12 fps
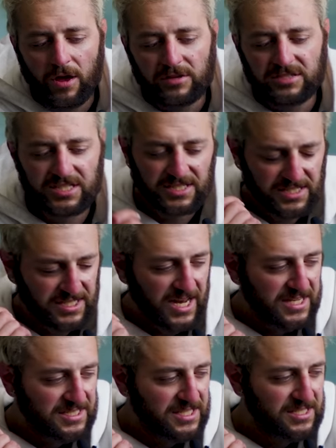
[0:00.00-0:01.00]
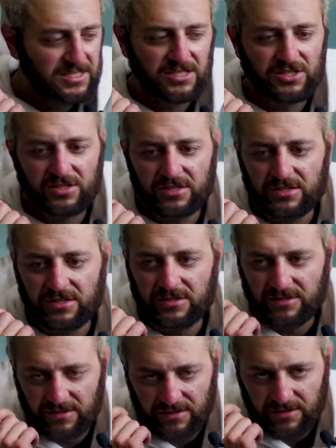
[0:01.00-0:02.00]
success is
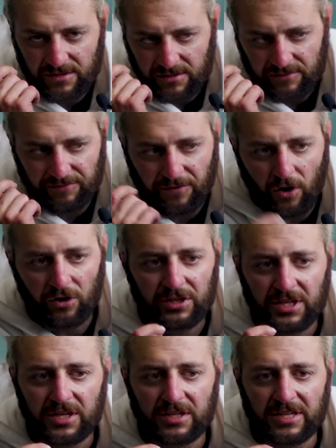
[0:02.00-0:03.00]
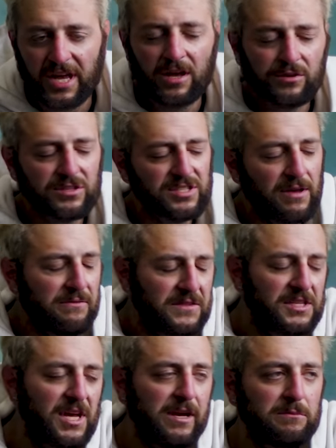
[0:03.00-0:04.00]
falling down
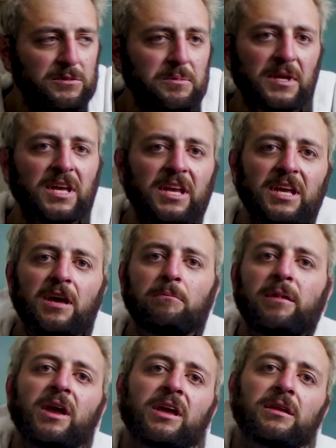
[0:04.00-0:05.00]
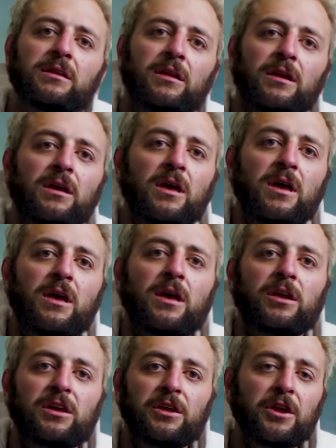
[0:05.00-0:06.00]
seven times but getting up eight.
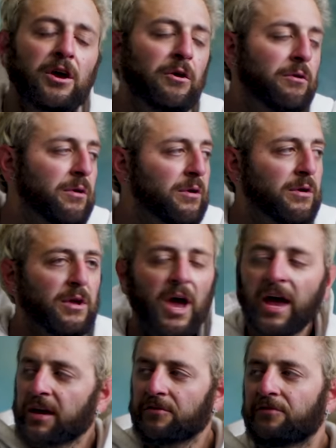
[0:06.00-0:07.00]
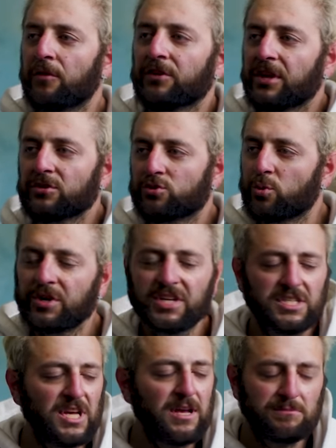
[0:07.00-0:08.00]
You know, I could fall down
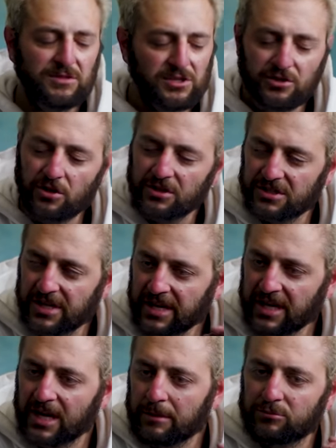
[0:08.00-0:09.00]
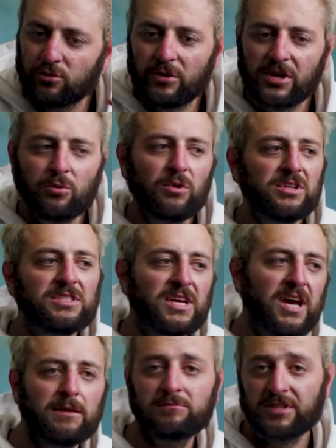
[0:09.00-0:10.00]
20 times as long as I get up 21
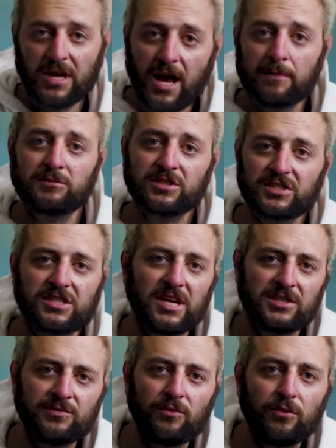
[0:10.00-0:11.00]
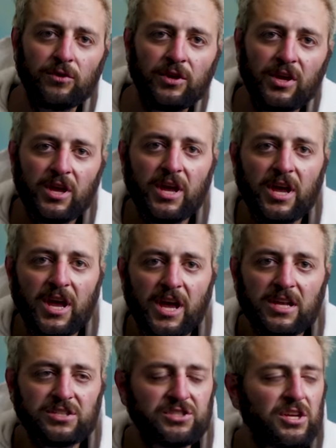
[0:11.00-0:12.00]
times, I'm successful.
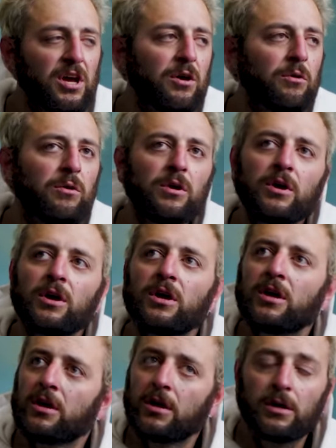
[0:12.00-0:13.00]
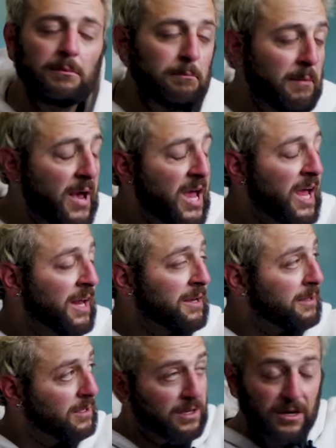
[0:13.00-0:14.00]
And so,
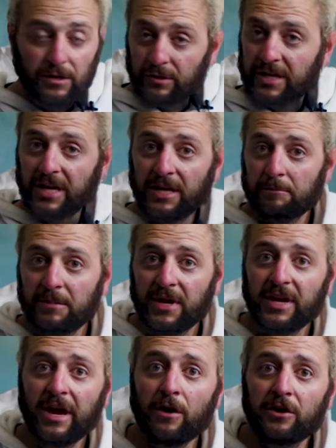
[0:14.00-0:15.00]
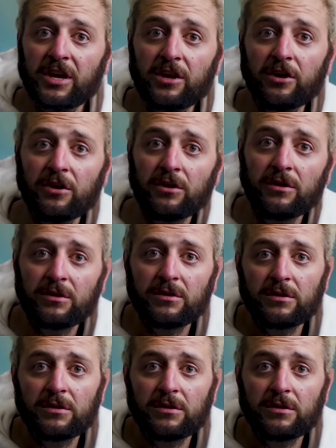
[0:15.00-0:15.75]
man, you know, getting being out here